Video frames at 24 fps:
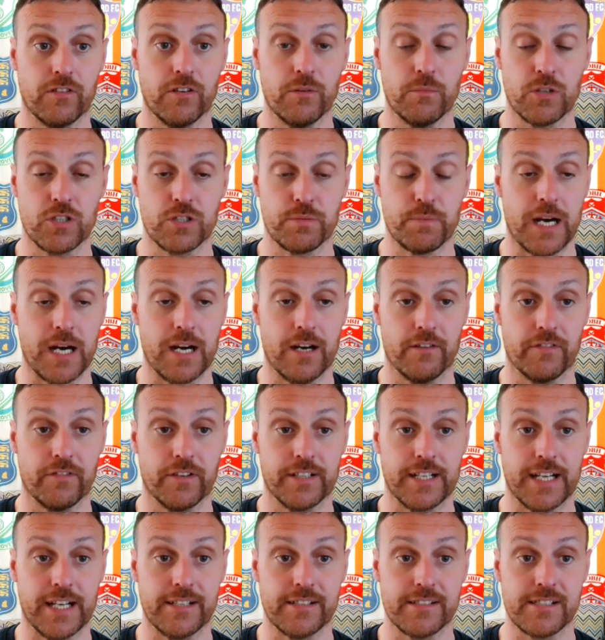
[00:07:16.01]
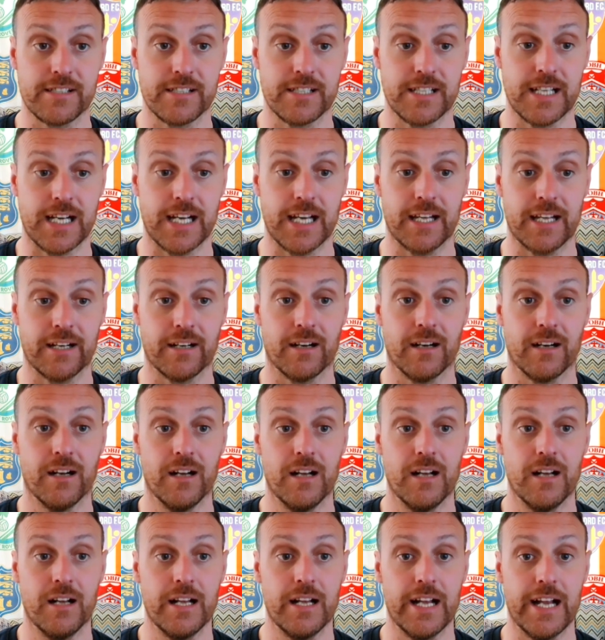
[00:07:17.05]
Too much power for Dennison, that header,
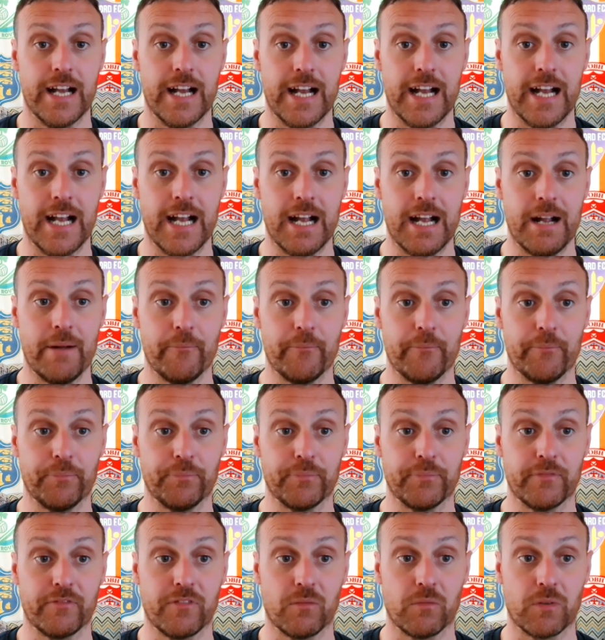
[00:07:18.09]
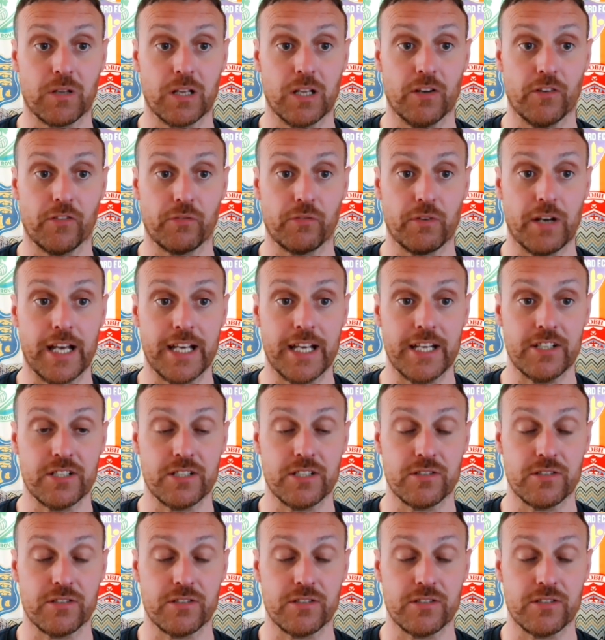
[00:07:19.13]
from close range.